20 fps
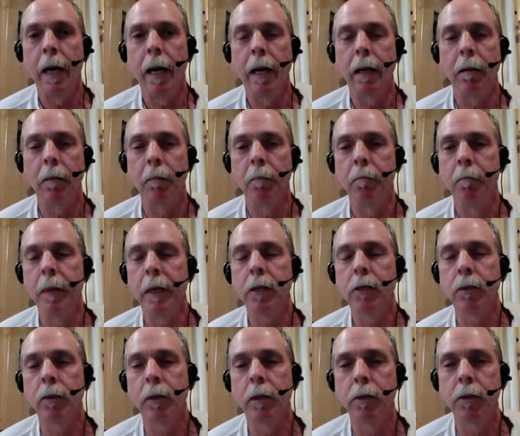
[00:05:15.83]
and make
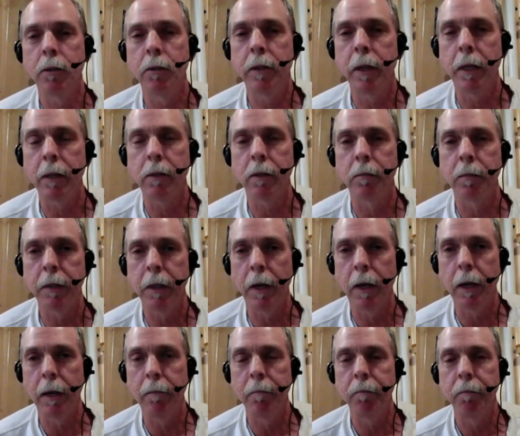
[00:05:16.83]
sure that you take some
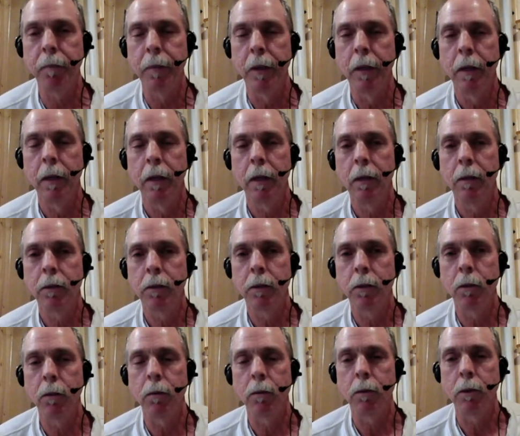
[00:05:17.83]
time
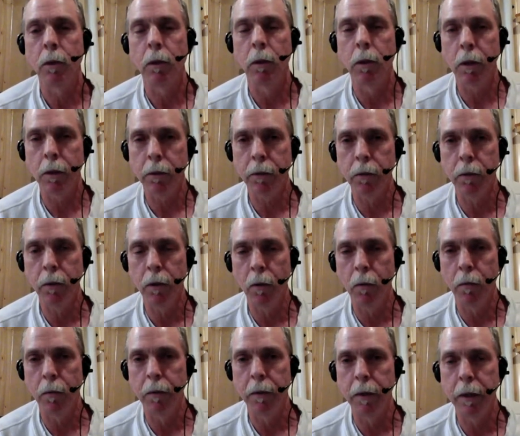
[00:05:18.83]
to to look through
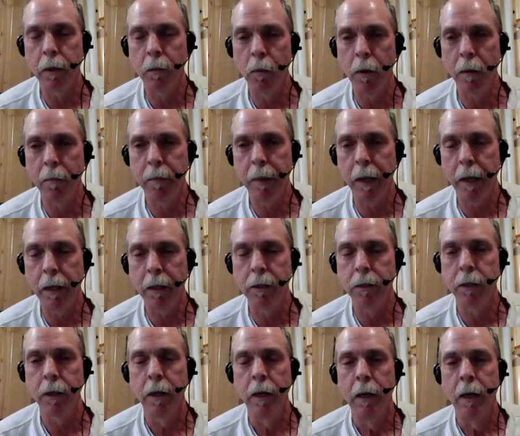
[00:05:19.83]
the the web
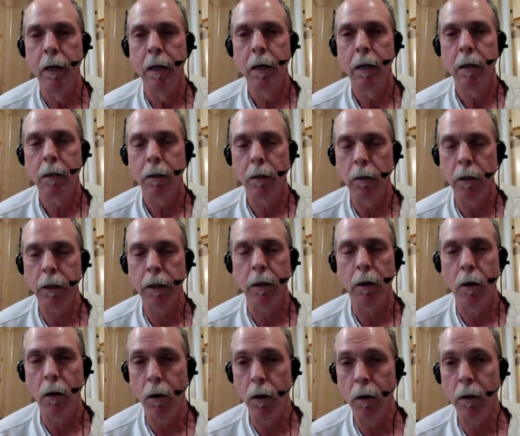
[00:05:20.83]
page to look
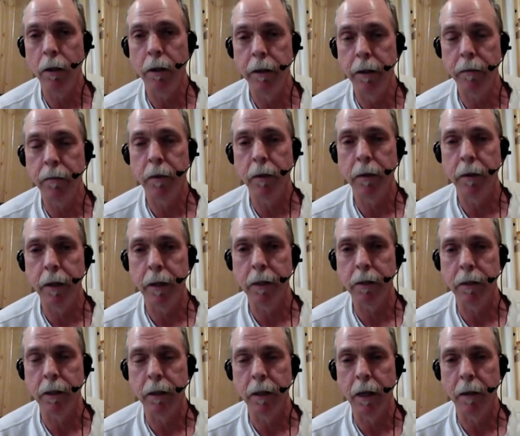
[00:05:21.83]
at all the different
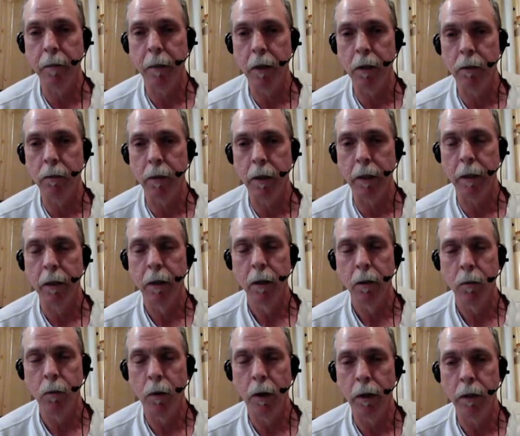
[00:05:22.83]
things that Nine Mile Creek
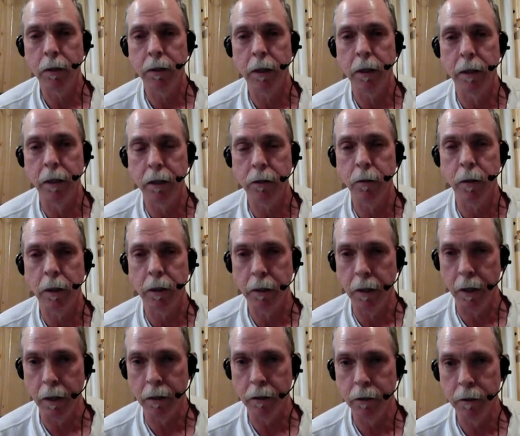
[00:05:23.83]
Watershed District
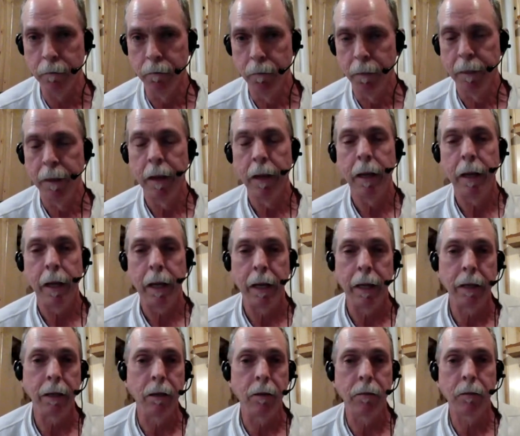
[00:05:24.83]
does.
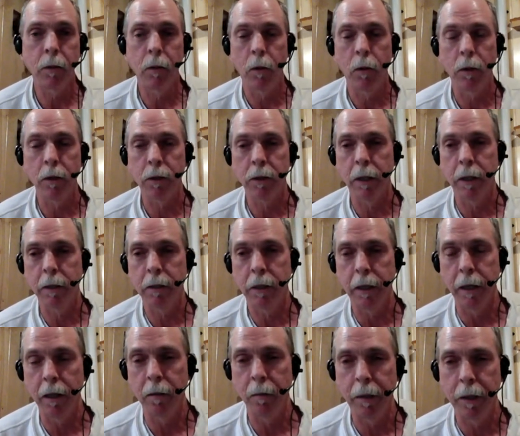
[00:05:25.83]
And of course, as
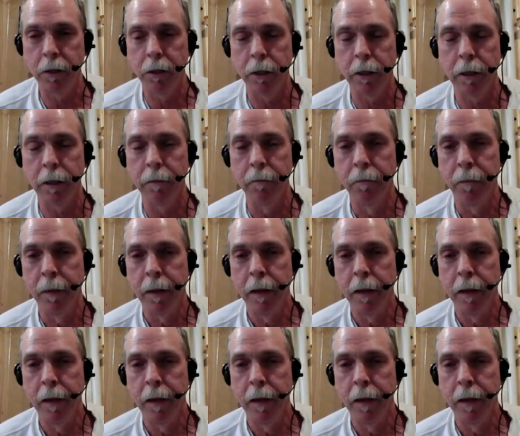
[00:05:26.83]
Gail mentioned,